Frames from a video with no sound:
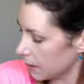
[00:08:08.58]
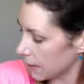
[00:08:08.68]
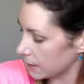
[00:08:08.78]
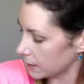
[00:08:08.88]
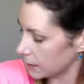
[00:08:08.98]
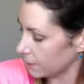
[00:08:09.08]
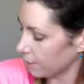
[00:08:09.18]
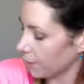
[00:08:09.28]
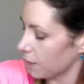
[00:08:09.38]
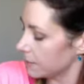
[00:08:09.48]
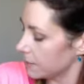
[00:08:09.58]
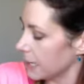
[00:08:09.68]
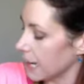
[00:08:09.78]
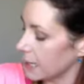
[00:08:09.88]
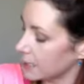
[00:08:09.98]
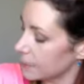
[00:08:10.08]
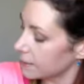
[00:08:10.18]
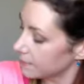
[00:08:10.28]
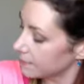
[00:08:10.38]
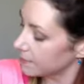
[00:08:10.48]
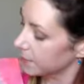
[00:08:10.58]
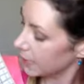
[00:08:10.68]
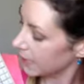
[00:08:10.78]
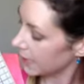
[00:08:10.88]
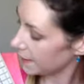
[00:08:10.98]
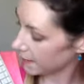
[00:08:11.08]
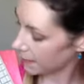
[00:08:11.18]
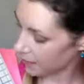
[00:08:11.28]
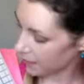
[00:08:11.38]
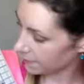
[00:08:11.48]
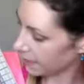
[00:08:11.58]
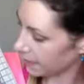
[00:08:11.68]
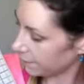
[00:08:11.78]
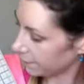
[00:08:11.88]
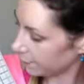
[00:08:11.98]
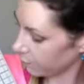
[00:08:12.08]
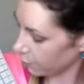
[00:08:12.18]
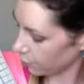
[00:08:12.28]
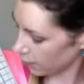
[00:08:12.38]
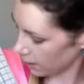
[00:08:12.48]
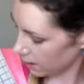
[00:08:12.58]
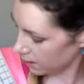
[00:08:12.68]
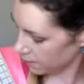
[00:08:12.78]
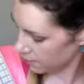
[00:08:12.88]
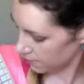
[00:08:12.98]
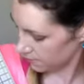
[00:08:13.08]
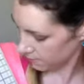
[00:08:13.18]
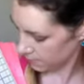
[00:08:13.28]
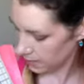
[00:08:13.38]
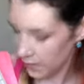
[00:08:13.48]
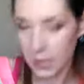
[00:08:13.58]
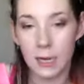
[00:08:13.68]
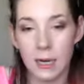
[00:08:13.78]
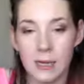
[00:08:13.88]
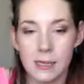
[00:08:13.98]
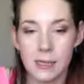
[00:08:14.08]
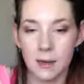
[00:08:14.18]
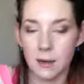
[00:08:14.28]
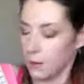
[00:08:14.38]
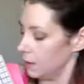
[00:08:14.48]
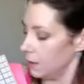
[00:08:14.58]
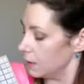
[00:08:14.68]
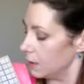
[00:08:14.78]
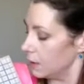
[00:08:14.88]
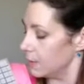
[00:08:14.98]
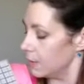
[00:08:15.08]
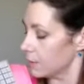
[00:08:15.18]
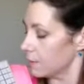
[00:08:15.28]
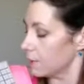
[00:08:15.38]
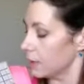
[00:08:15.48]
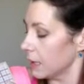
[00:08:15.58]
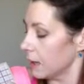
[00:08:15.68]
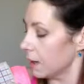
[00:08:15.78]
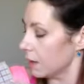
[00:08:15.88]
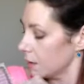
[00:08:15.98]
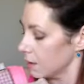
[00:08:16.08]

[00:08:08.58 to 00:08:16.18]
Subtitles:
And it says farm stand. And then I'm thankful for. And a nice little piece over there.